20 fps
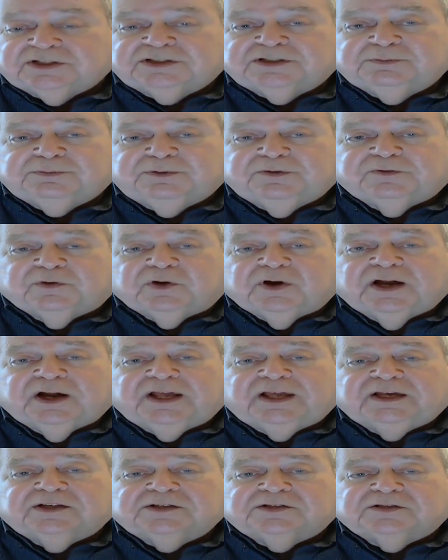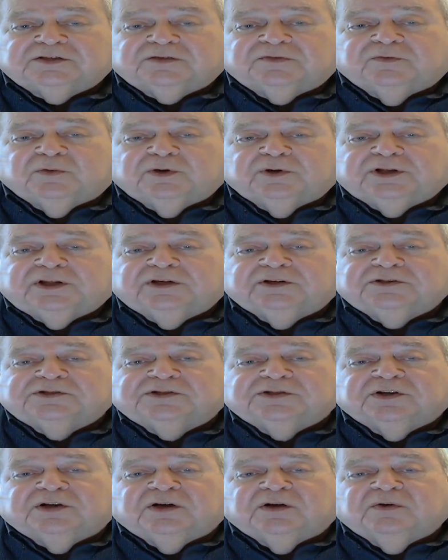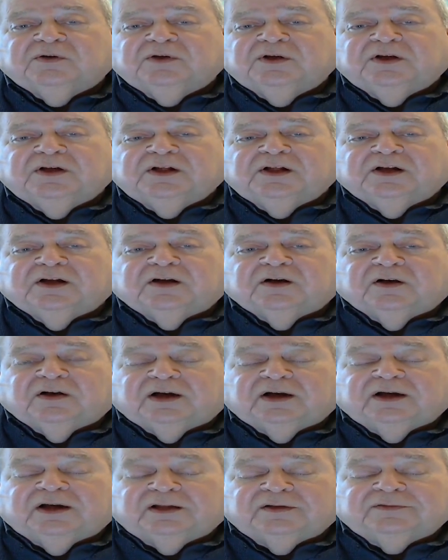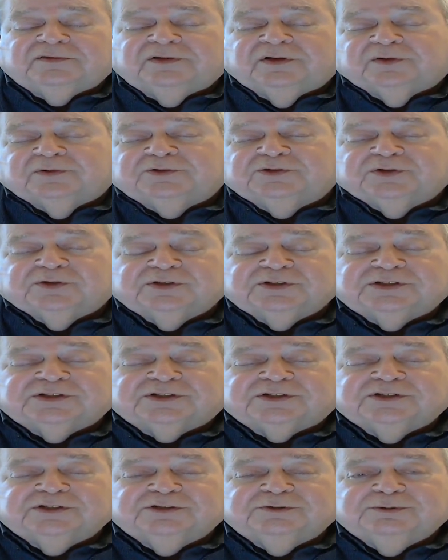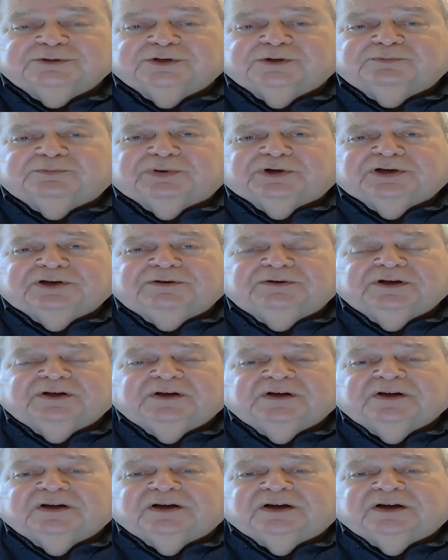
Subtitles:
This is before Angus, 40 years ago. No choice, excuse me, no pun.